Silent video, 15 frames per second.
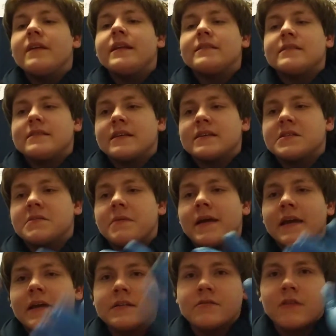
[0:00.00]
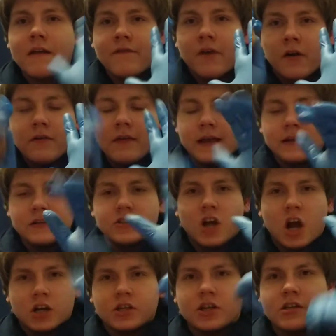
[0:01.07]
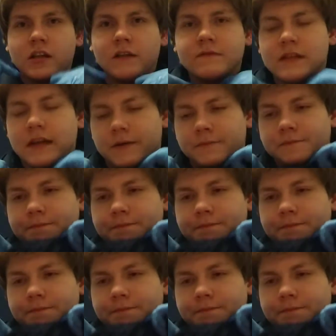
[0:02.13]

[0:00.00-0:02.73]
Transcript: it sticks to my hand, so I have to wear, like, doctor gloves now.